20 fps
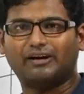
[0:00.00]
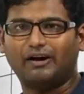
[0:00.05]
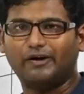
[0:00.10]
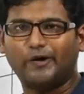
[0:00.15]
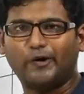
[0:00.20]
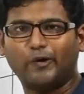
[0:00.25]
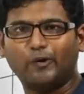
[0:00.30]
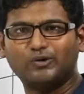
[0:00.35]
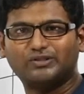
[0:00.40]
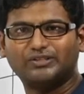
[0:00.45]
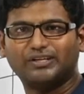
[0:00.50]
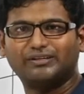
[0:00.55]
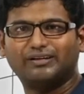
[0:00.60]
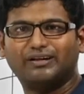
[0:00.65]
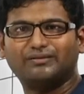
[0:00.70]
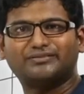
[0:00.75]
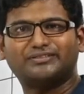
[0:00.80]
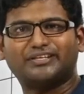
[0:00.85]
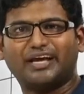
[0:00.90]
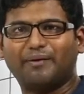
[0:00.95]
control
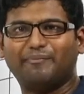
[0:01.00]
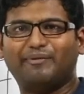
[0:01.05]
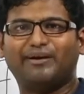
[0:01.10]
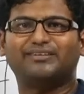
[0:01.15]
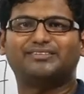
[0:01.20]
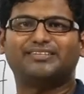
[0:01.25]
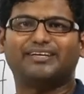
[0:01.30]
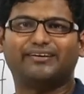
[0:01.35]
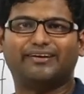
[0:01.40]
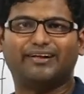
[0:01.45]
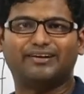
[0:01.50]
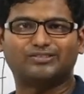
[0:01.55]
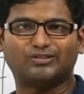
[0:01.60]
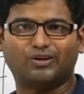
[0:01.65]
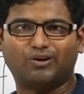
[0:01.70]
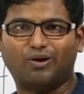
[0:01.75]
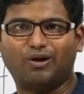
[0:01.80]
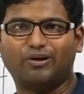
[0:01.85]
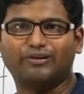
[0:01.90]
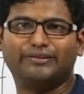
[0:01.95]
signals, timing signals
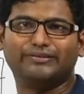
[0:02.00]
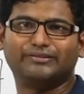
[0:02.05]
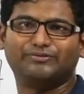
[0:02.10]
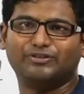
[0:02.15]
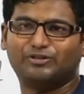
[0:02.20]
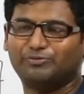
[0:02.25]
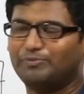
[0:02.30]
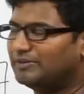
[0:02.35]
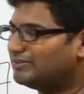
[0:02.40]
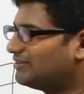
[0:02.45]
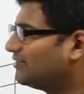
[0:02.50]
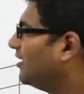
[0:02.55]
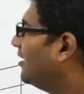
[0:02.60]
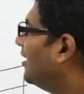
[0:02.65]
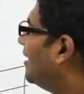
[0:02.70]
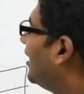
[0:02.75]
and all this, which means